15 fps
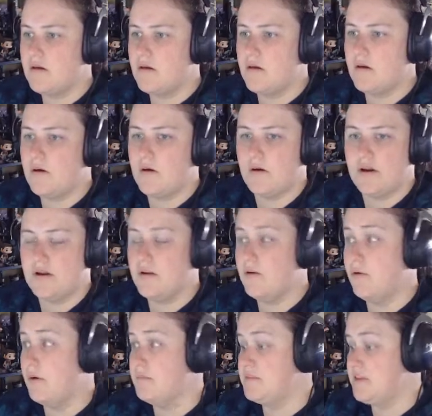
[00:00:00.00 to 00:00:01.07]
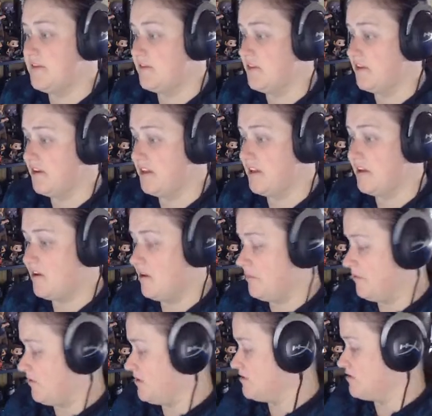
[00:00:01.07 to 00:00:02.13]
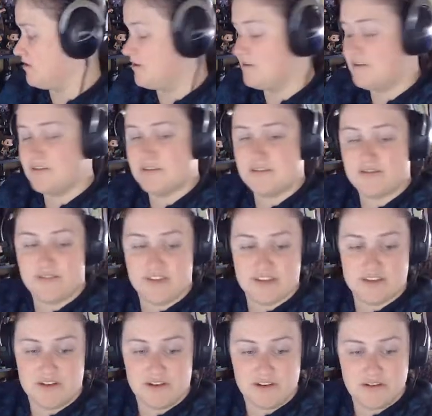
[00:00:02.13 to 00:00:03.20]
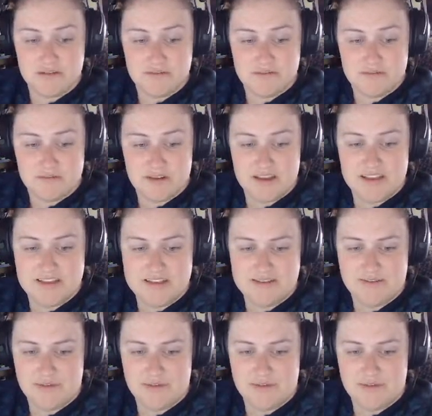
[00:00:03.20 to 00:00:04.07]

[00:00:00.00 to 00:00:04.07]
Alright. Oh, I'm definitely going to get copyright strike for this song. It's from The